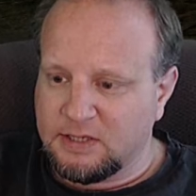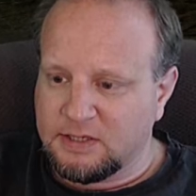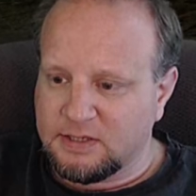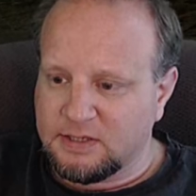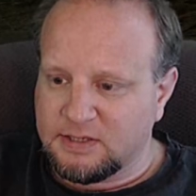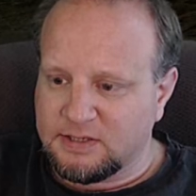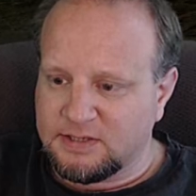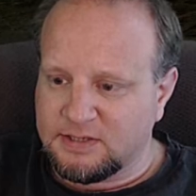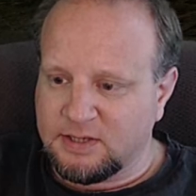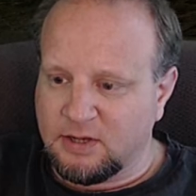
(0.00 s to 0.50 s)

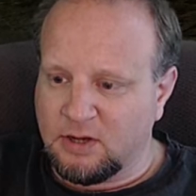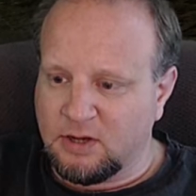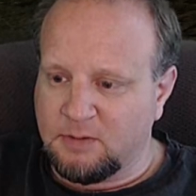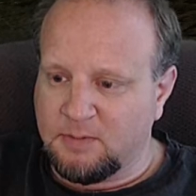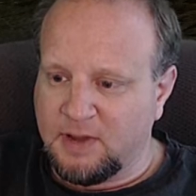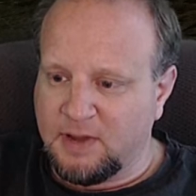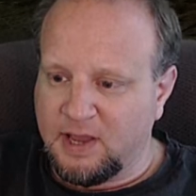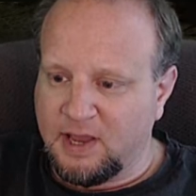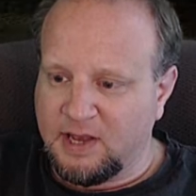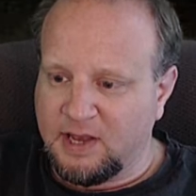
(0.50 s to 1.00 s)
So
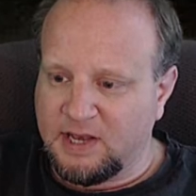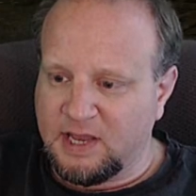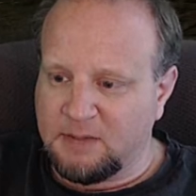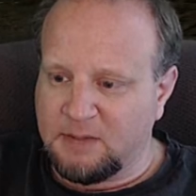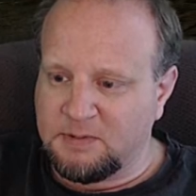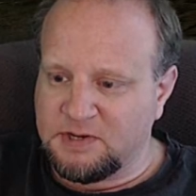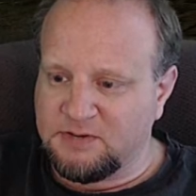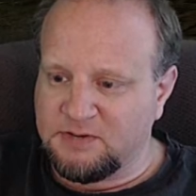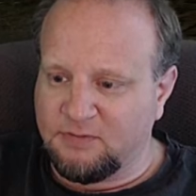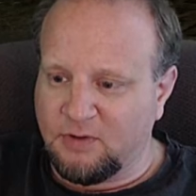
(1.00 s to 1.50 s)
my
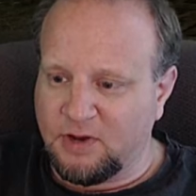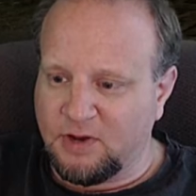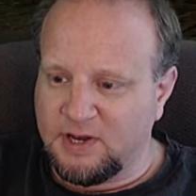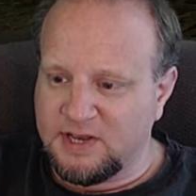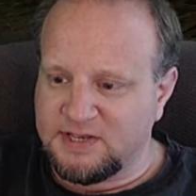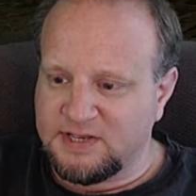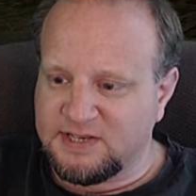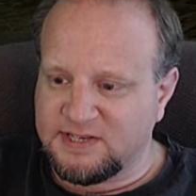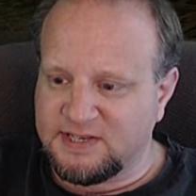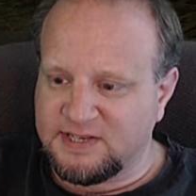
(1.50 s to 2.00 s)
damage
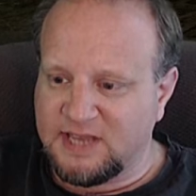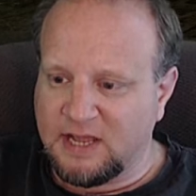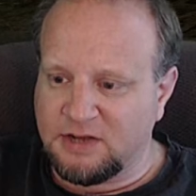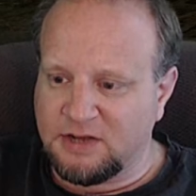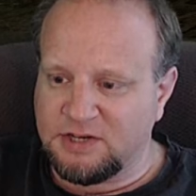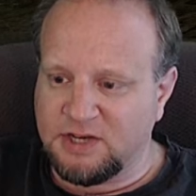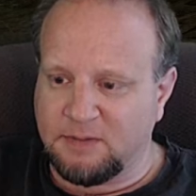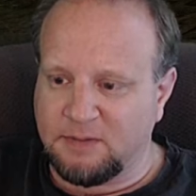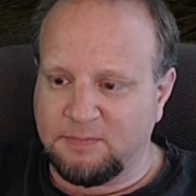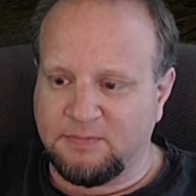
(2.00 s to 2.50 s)
avoidance has now
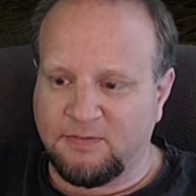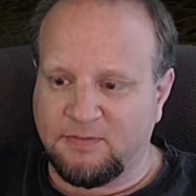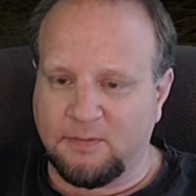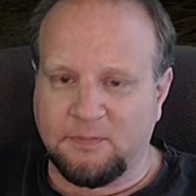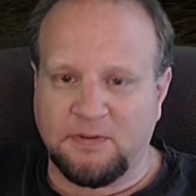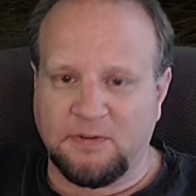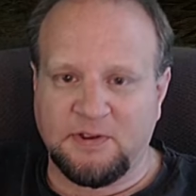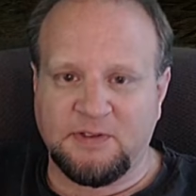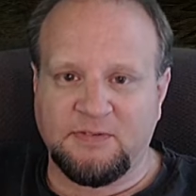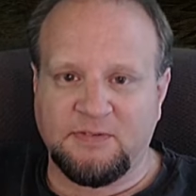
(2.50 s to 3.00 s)
jumped from
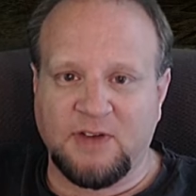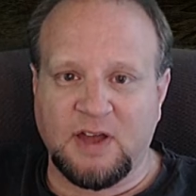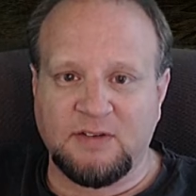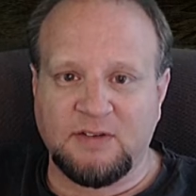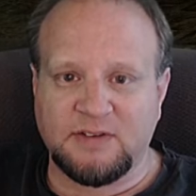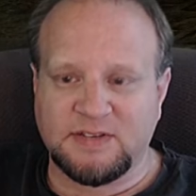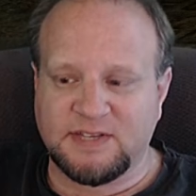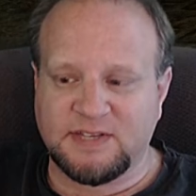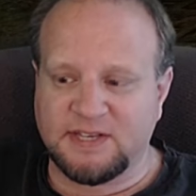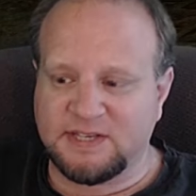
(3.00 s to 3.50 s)
55
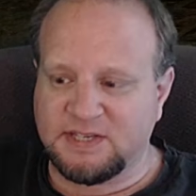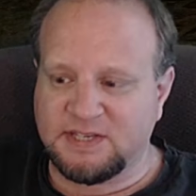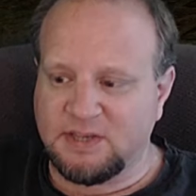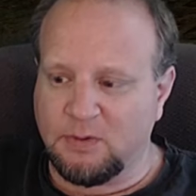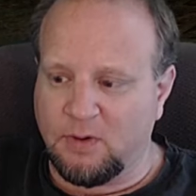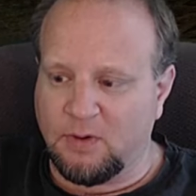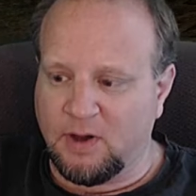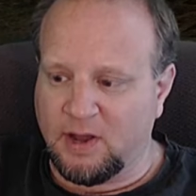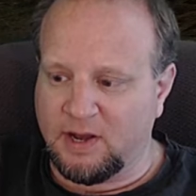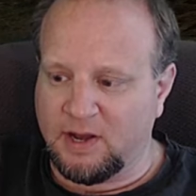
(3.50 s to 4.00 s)
to
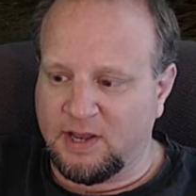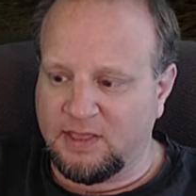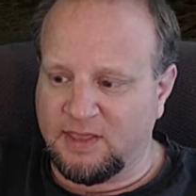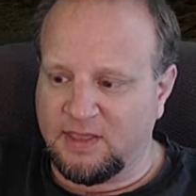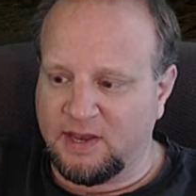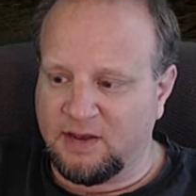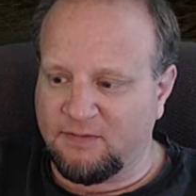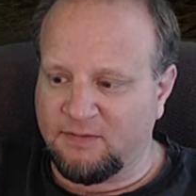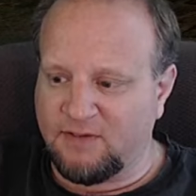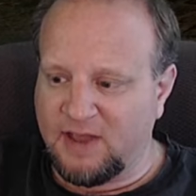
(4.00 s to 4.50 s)
61. And
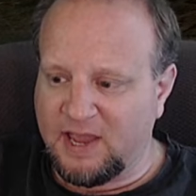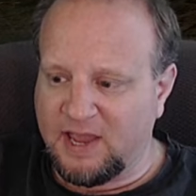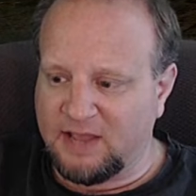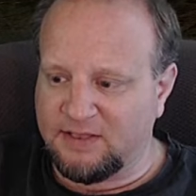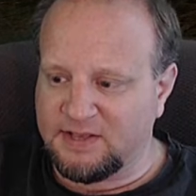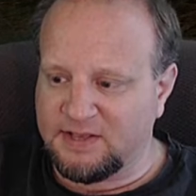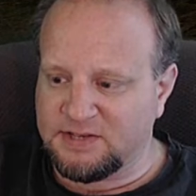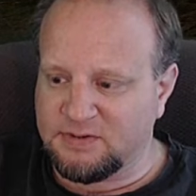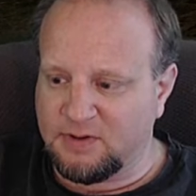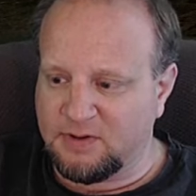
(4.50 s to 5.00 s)
then if I add
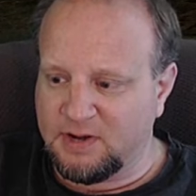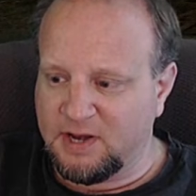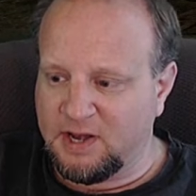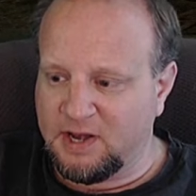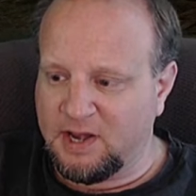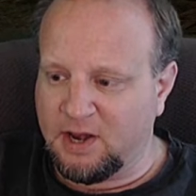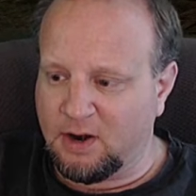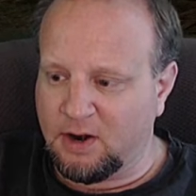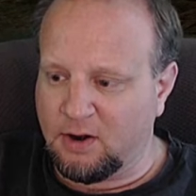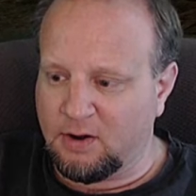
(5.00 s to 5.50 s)
this one in
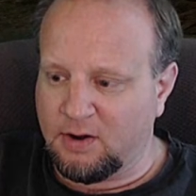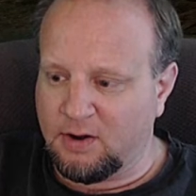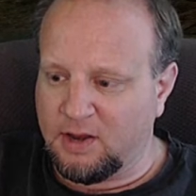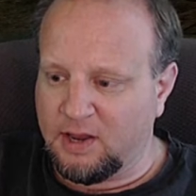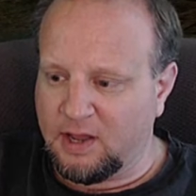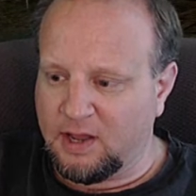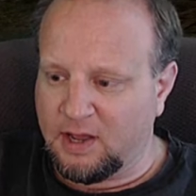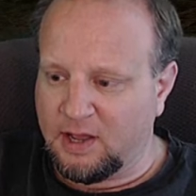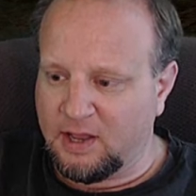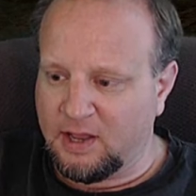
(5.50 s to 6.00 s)
here,
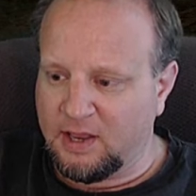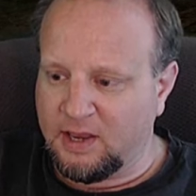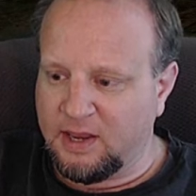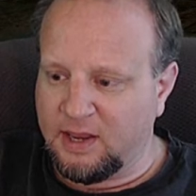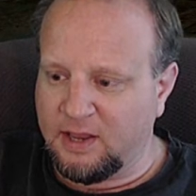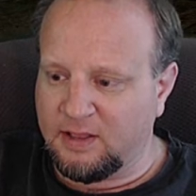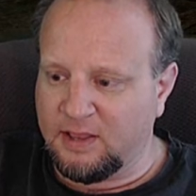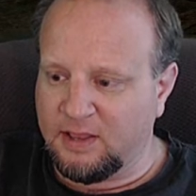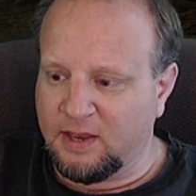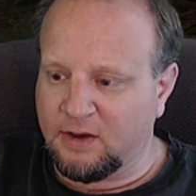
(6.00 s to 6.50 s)

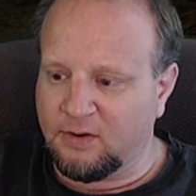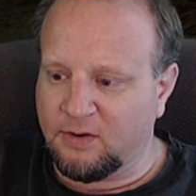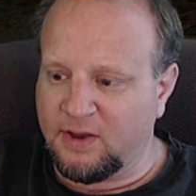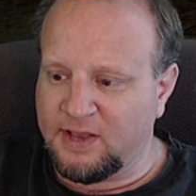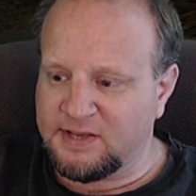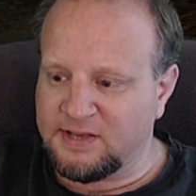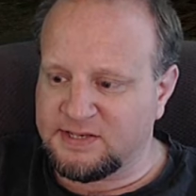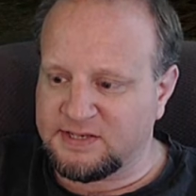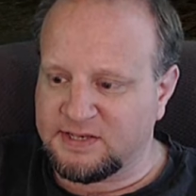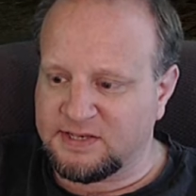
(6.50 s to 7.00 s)
healing
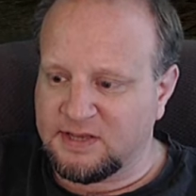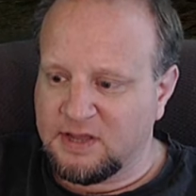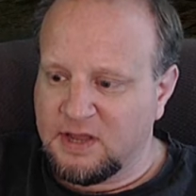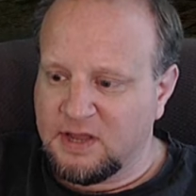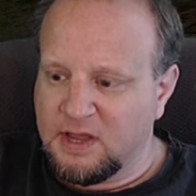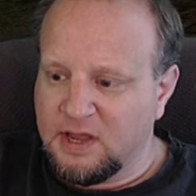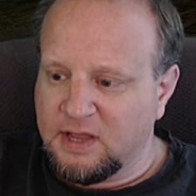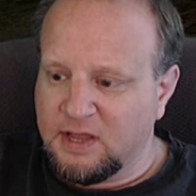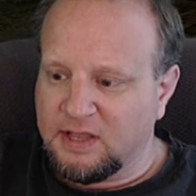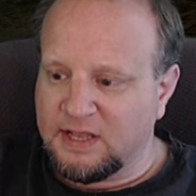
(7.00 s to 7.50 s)
grace,
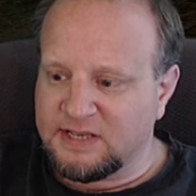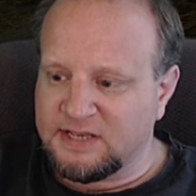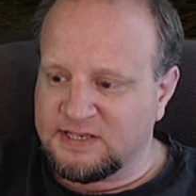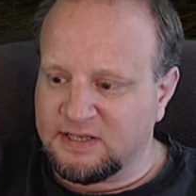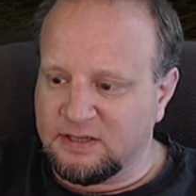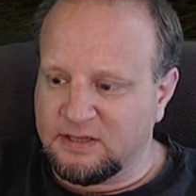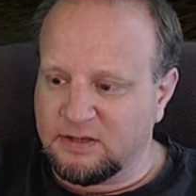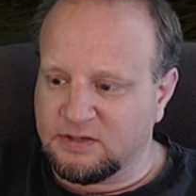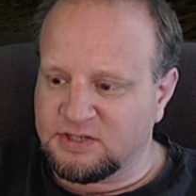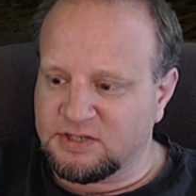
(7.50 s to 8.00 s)
that's a
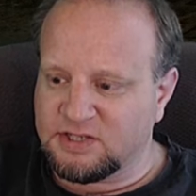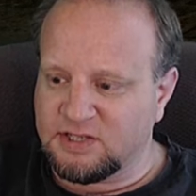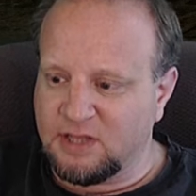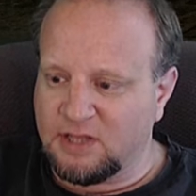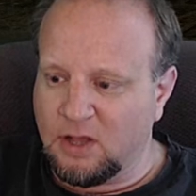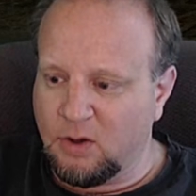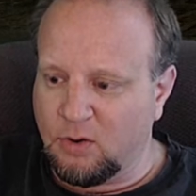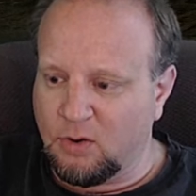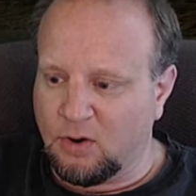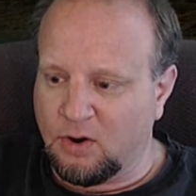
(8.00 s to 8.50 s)
little
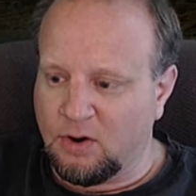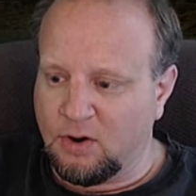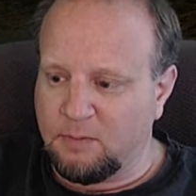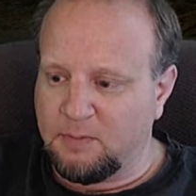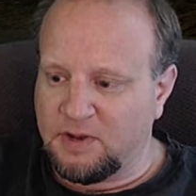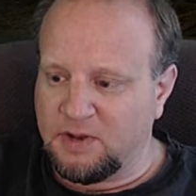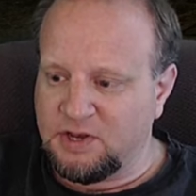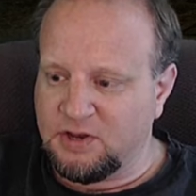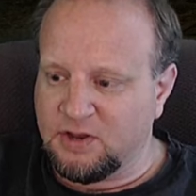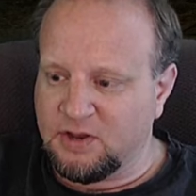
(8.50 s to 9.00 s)
slower,
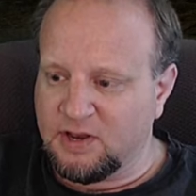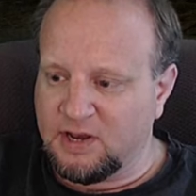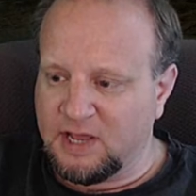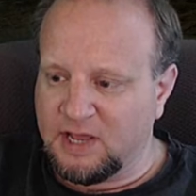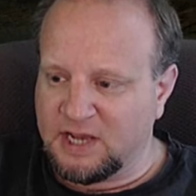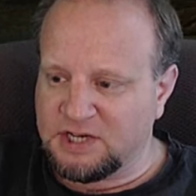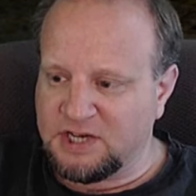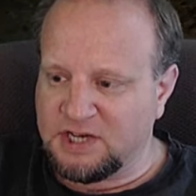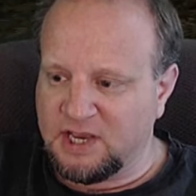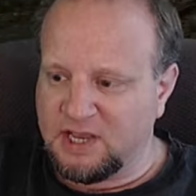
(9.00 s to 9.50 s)
but you can
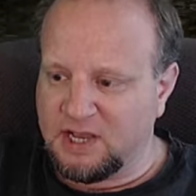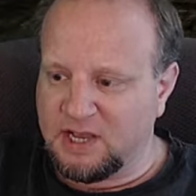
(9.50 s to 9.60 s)
actually